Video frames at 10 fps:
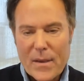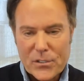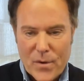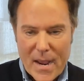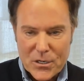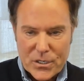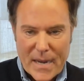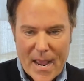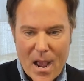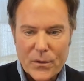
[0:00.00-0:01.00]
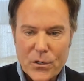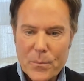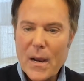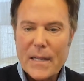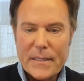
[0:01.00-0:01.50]
have a strategy now, you're
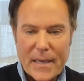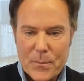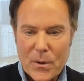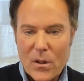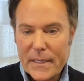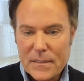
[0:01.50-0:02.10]
behind the eight ball.